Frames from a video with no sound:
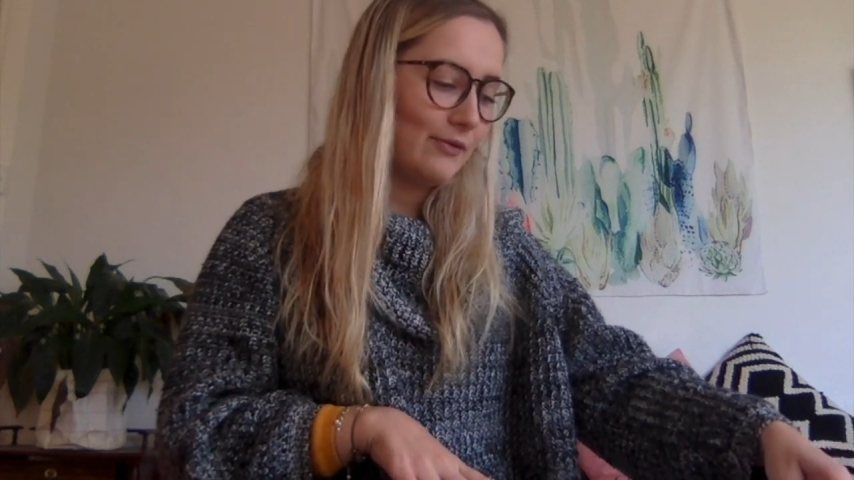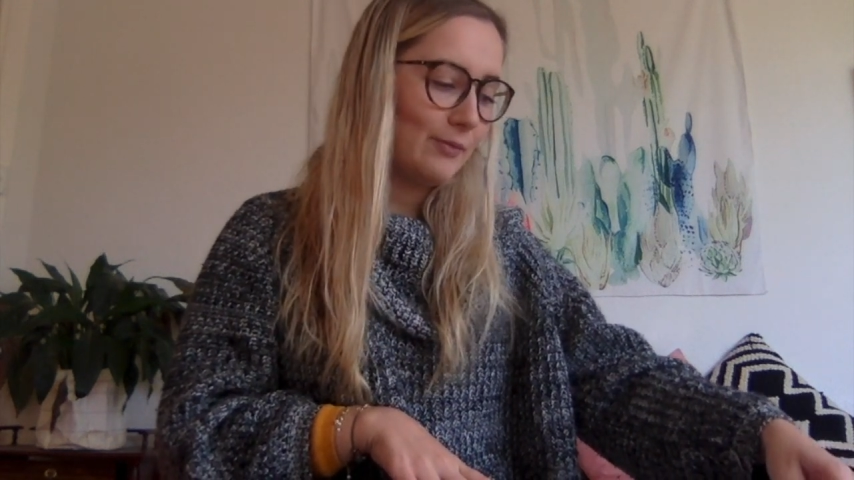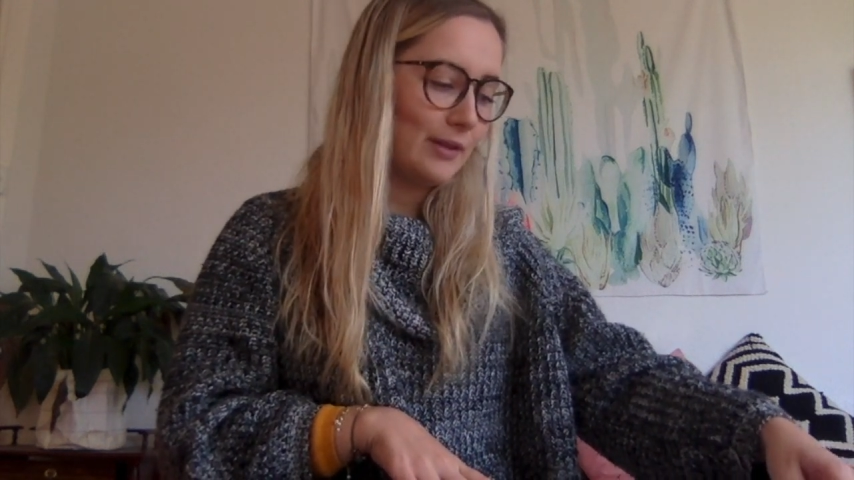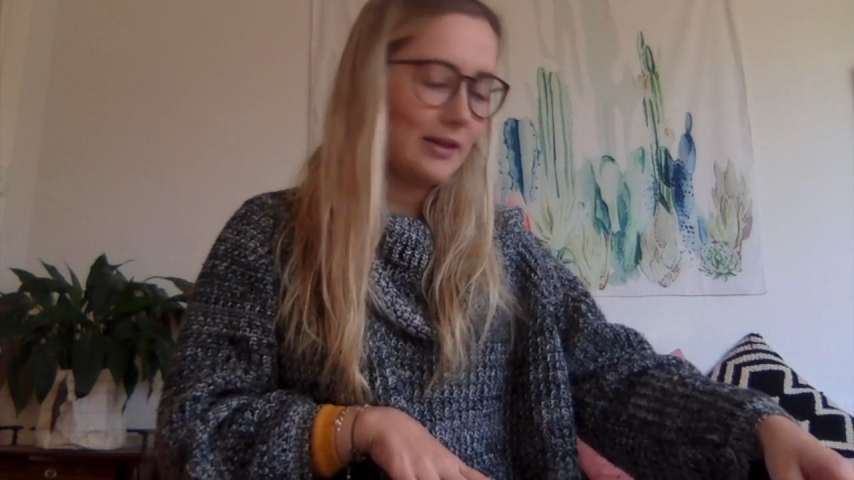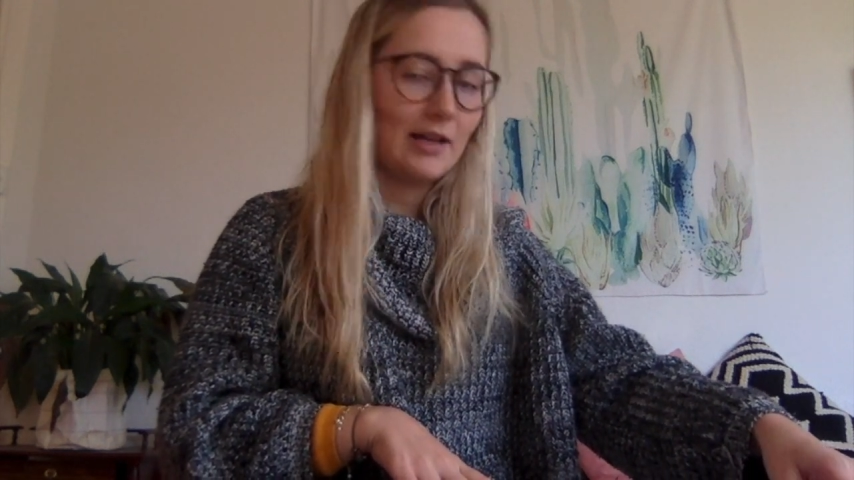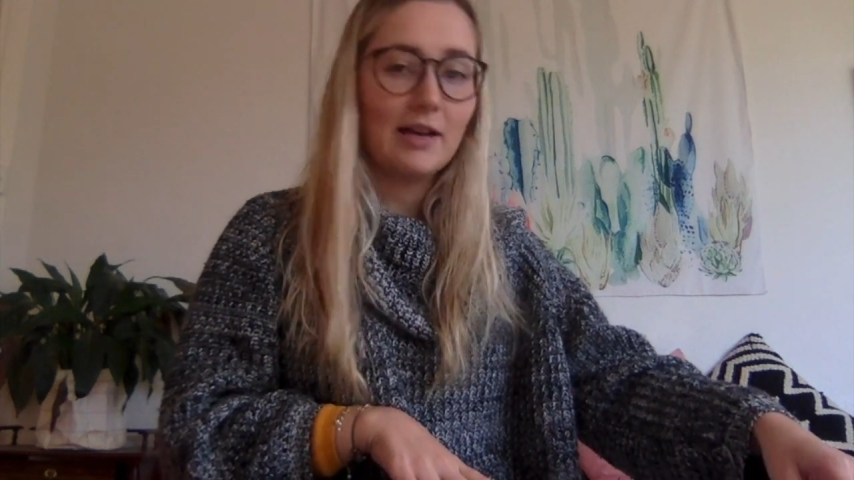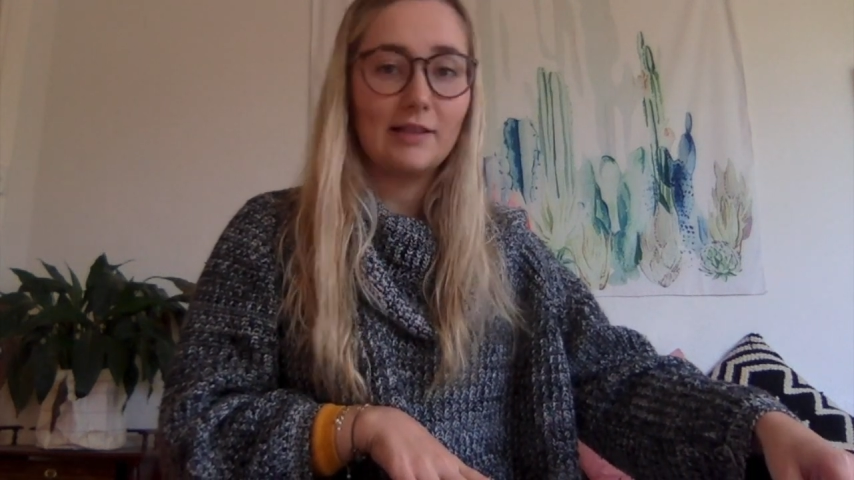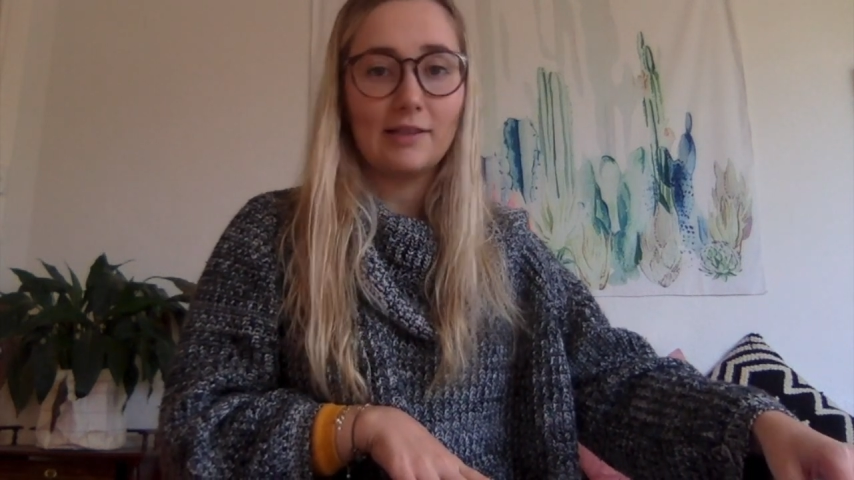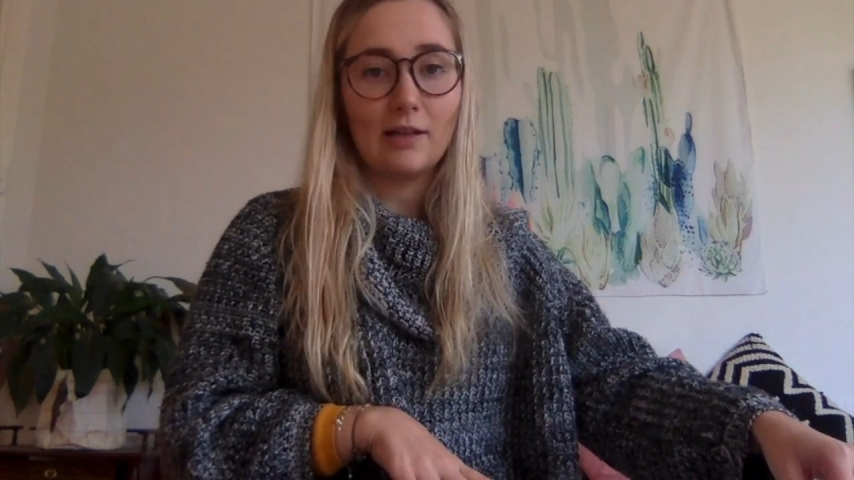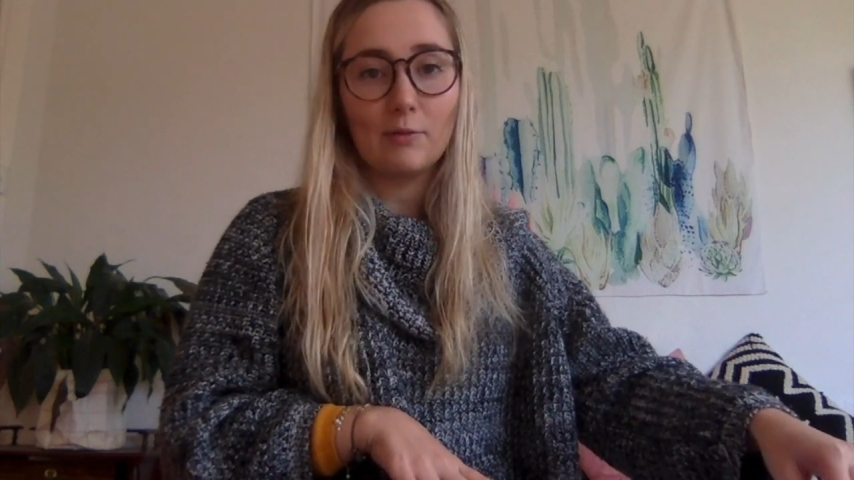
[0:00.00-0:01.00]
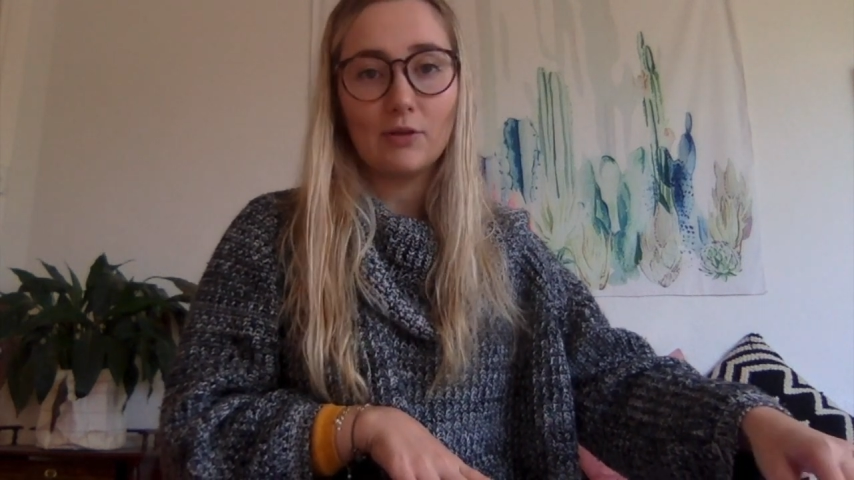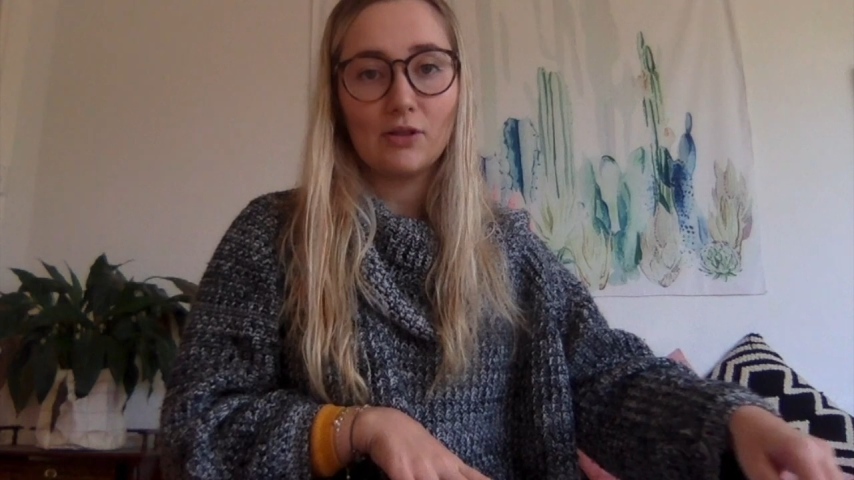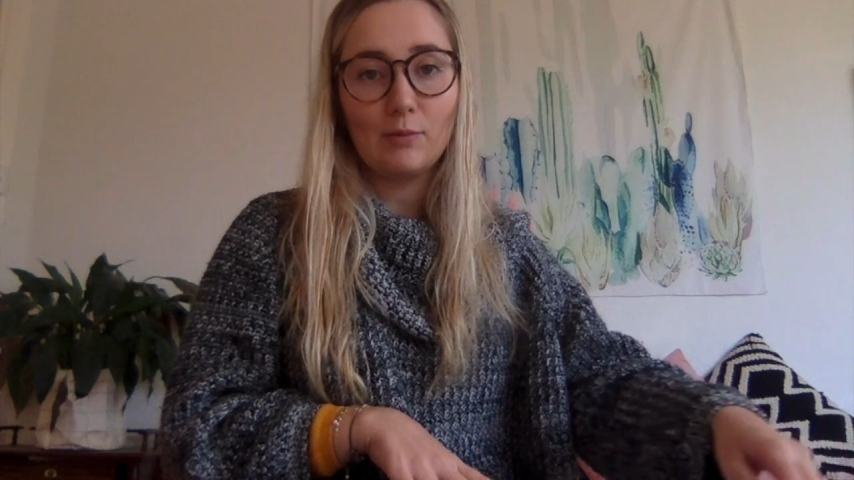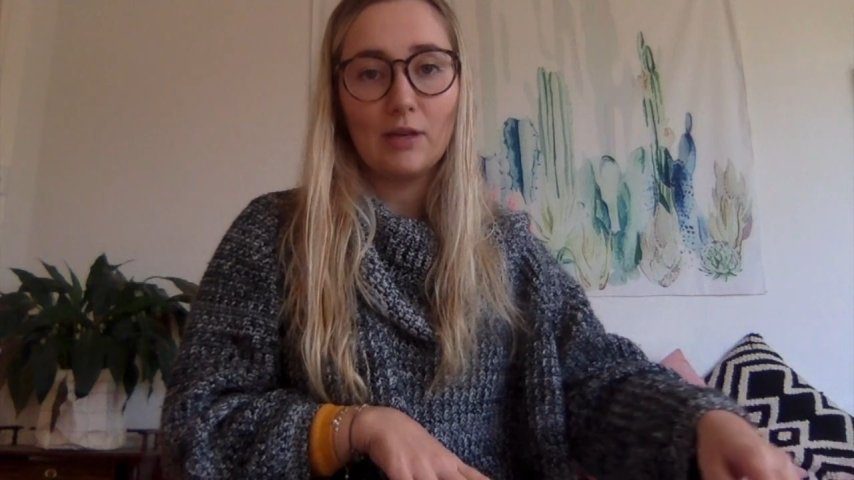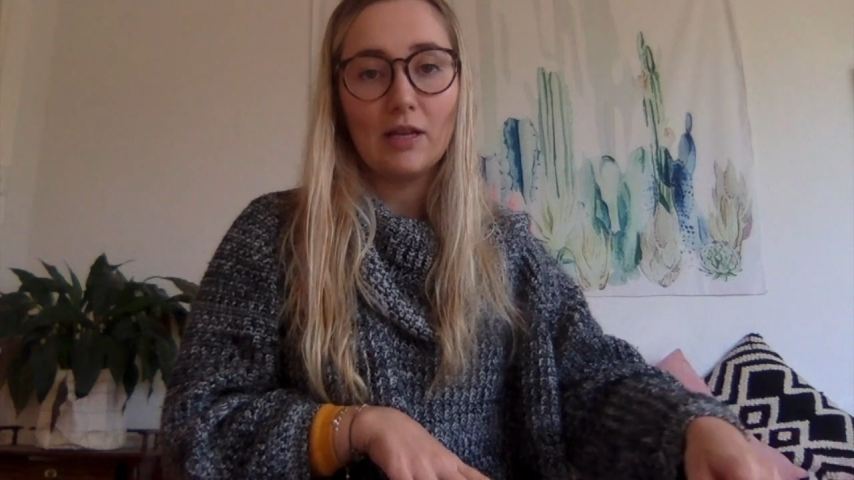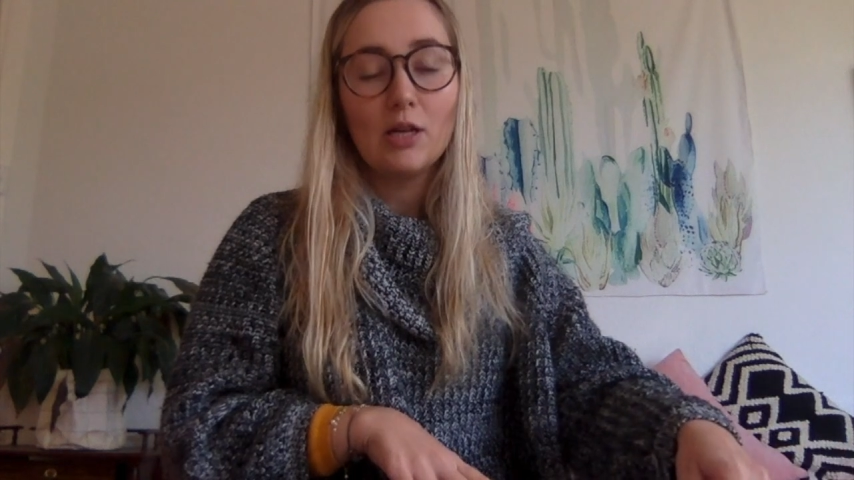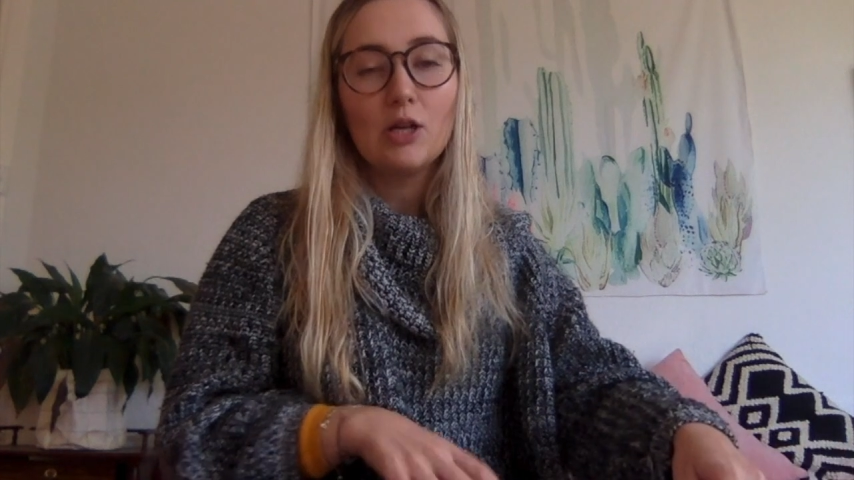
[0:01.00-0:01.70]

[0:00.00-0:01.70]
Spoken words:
but yeah, it's time consuming.